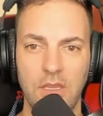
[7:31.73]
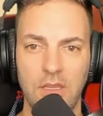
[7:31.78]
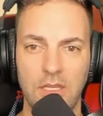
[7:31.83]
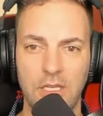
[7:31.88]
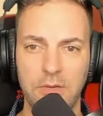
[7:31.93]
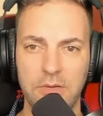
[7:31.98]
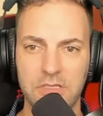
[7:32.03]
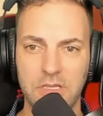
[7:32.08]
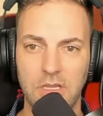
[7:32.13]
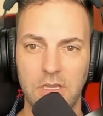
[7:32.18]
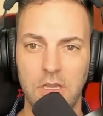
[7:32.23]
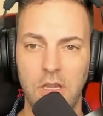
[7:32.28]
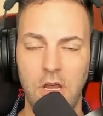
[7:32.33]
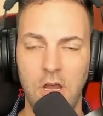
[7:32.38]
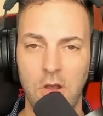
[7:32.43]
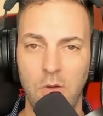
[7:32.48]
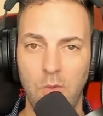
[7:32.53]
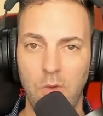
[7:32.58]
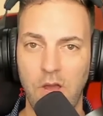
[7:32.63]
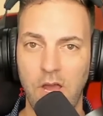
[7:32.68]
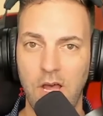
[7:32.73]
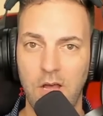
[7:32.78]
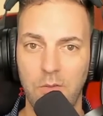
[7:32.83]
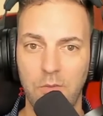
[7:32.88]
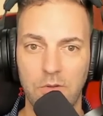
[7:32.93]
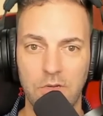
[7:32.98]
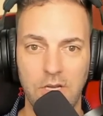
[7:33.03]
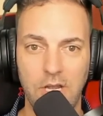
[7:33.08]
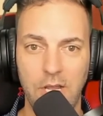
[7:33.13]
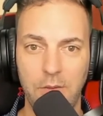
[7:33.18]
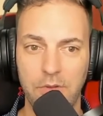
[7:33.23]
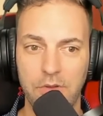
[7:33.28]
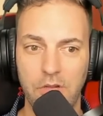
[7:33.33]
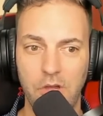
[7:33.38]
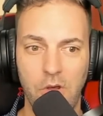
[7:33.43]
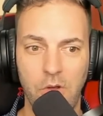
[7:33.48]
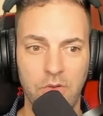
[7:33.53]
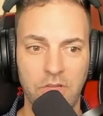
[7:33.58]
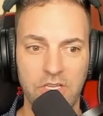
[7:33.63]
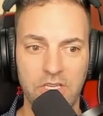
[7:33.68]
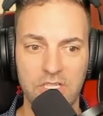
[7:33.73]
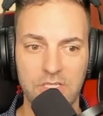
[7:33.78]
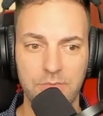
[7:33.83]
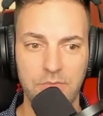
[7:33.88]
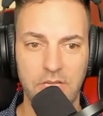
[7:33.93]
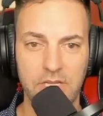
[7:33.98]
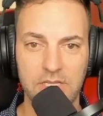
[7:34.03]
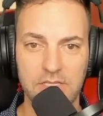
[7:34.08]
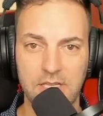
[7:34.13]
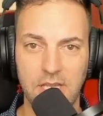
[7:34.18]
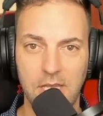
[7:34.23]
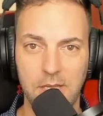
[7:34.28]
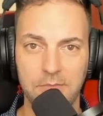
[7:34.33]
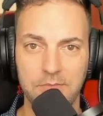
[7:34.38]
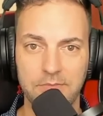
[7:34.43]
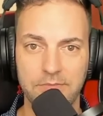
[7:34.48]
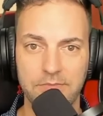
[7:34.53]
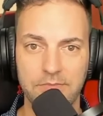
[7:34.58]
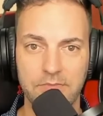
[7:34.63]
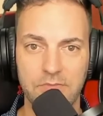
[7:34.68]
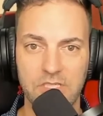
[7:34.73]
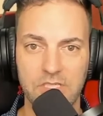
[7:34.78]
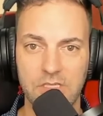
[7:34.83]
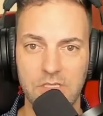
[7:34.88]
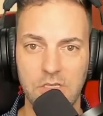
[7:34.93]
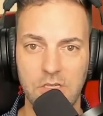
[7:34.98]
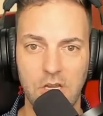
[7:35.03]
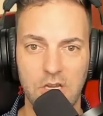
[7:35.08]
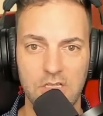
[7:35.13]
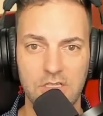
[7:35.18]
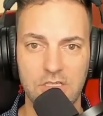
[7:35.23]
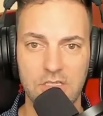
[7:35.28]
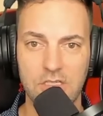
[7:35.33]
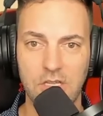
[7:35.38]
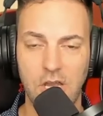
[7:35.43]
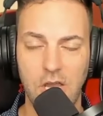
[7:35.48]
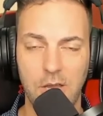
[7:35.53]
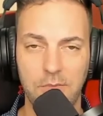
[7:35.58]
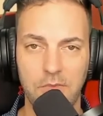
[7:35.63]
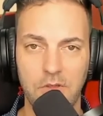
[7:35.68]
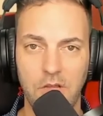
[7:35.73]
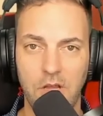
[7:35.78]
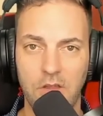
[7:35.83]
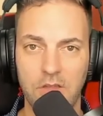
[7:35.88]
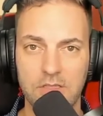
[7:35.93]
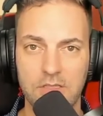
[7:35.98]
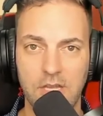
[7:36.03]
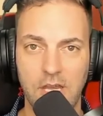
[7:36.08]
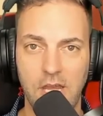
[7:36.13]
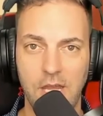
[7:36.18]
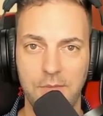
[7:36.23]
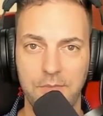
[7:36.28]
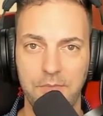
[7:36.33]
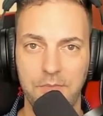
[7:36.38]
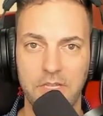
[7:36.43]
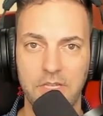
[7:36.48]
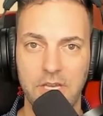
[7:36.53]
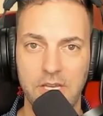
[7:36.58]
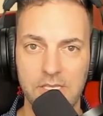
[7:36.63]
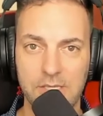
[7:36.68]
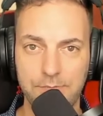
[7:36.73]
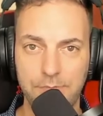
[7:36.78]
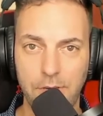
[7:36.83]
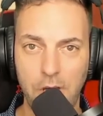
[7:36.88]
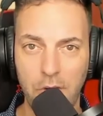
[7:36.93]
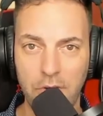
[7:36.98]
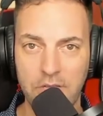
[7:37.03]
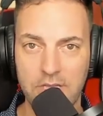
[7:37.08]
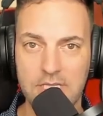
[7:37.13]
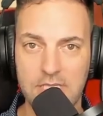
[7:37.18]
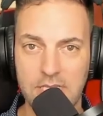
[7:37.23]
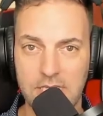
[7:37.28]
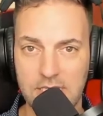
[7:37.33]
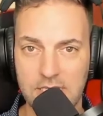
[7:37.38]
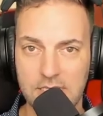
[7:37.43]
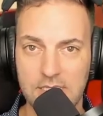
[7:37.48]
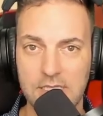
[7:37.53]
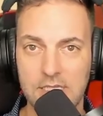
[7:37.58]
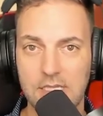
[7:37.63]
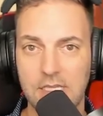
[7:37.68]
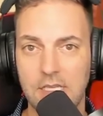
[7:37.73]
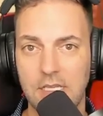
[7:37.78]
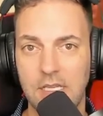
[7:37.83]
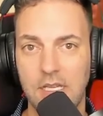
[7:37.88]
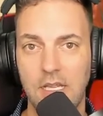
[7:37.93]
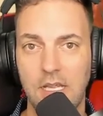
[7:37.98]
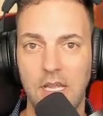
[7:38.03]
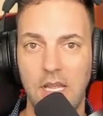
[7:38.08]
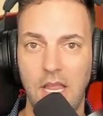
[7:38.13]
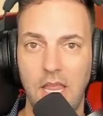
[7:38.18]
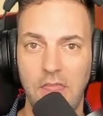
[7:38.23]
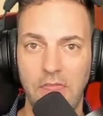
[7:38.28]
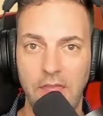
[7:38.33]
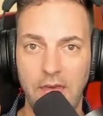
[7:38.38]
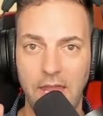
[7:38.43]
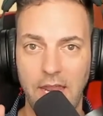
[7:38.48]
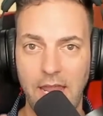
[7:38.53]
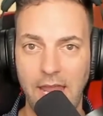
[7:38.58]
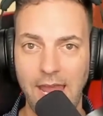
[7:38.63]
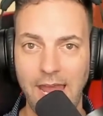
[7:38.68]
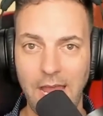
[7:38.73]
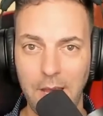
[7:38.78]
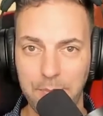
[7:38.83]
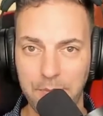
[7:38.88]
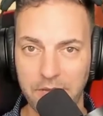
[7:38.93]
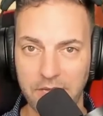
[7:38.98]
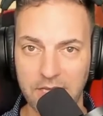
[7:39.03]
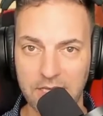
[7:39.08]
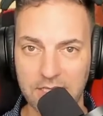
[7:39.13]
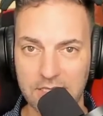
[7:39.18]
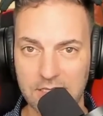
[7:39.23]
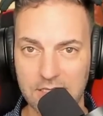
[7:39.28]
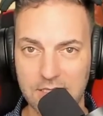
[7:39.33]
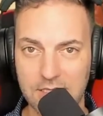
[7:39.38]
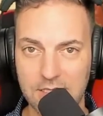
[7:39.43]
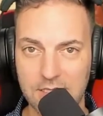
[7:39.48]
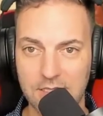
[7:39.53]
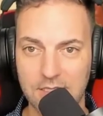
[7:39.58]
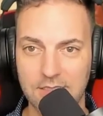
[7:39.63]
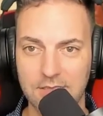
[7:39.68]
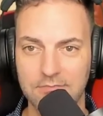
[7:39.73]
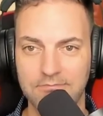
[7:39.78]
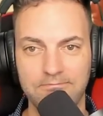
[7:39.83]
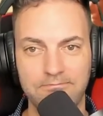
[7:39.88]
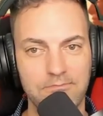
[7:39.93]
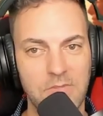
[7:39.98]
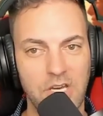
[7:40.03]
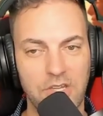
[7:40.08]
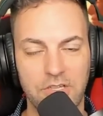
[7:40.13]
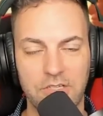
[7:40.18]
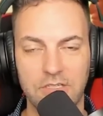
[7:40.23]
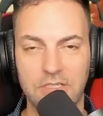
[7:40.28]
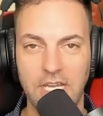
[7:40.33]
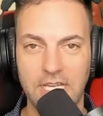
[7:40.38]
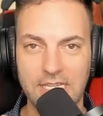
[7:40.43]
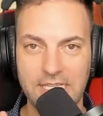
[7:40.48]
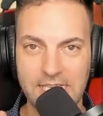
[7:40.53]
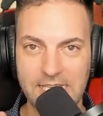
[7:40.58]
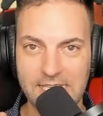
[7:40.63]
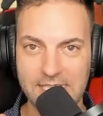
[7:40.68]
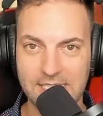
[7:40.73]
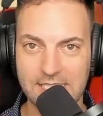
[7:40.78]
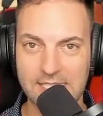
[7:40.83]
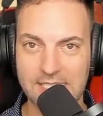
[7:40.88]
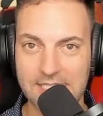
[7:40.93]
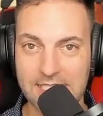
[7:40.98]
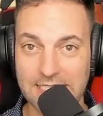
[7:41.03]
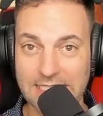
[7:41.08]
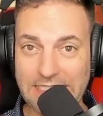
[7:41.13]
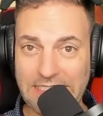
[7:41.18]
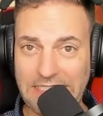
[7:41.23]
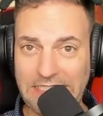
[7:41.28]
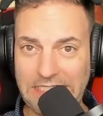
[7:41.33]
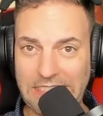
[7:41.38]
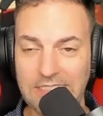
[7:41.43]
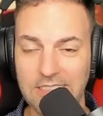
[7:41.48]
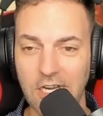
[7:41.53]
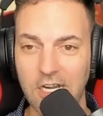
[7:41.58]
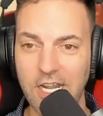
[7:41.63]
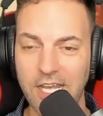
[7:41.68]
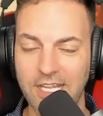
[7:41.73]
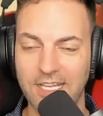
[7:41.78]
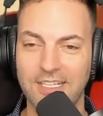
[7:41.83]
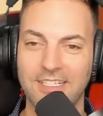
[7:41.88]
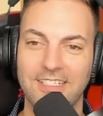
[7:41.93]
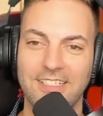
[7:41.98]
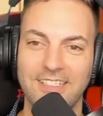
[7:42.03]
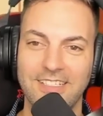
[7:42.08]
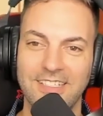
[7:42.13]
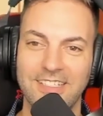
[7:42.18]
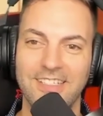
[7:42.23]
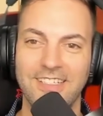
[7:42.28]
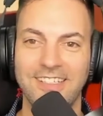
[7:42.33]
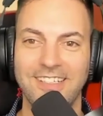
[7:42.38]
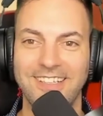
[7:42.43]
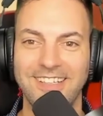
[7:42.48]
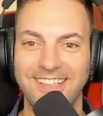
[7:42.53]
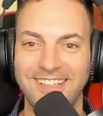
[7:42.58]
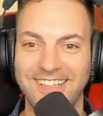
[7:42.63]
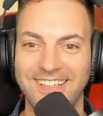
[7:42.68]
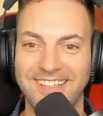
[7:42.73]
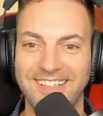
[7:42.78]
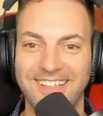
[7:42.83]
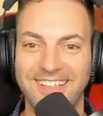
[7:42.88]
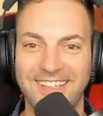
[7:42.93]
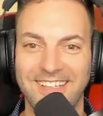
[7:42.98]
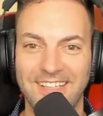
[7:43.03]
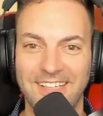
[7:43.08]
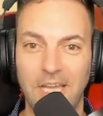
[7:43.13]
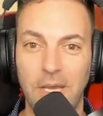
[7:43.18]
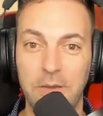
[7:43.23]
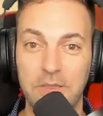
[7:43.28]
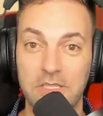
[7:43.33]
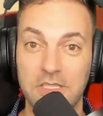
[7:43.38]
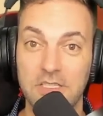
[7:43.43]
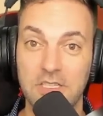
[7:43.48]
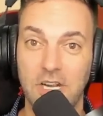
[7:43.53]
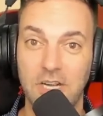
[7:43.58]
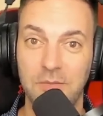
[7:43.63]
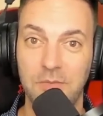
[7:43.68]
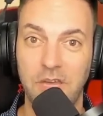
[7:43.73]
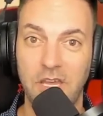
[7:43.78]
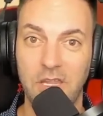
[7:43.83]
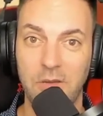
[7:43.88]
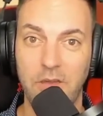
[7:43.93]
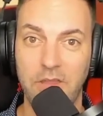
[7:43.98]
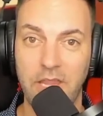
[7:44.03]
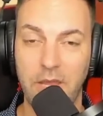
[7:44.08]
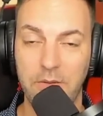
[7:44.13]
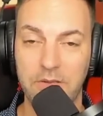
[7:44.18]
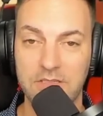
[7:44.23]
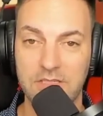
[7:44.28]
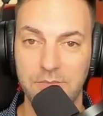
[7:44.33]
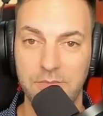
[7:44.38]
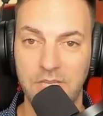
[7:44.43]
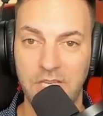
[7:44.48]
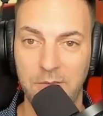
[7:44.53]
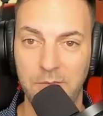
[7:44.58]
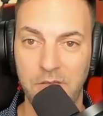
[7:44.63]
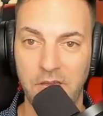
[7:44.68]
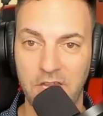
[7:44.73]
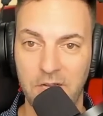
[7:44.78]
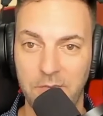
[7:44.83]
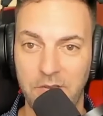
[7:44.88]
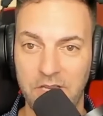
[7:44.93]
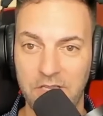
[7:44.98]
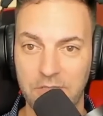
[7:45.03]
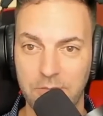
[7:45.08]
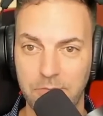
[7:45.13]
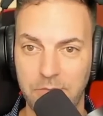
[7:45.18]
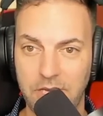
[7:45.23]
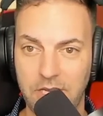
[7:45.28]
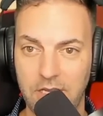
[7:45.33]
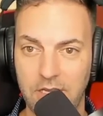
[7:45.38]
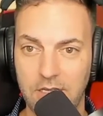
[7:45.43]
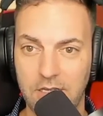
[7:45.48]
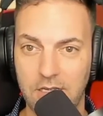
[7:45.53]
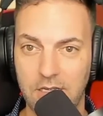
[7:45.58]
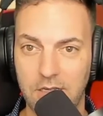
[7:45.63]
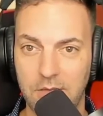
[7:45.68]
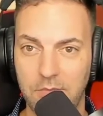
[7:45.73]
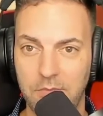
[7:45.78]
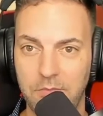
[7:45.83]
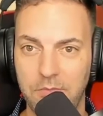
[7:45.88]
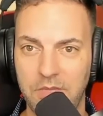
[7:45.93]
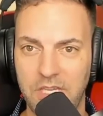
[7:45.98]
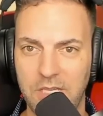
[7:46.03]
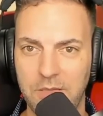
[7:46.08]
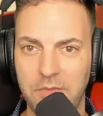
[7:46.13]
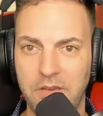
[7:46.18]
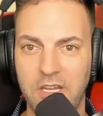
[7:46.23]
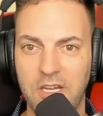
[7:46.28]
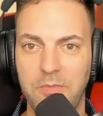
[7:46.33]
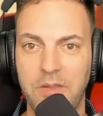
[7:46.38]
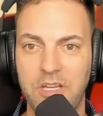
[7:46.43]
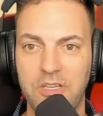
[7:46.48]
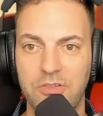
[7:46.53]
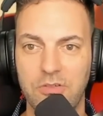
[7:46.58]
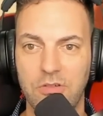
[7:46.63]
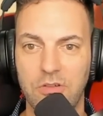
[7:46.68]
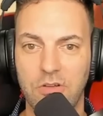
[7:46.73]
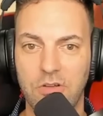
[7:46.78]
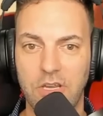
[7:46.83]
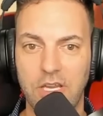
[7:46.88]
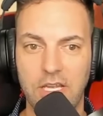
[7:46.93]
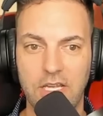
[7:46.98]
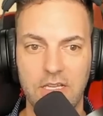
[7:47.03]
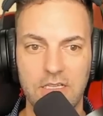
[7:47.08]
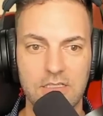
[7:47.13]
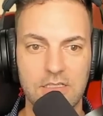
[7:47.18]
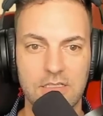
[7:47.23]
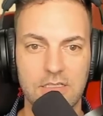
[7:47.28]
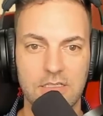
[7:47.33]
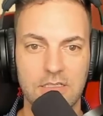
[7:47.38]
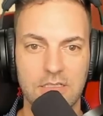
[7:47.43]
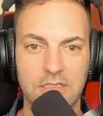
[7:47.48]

There was a long while where I would only just play this game, just nonstop all the time, because bonuses that happens, mother, like this. Darn it! That was the star, by the way. That was the mini minor major, uh, mini minor major or grand.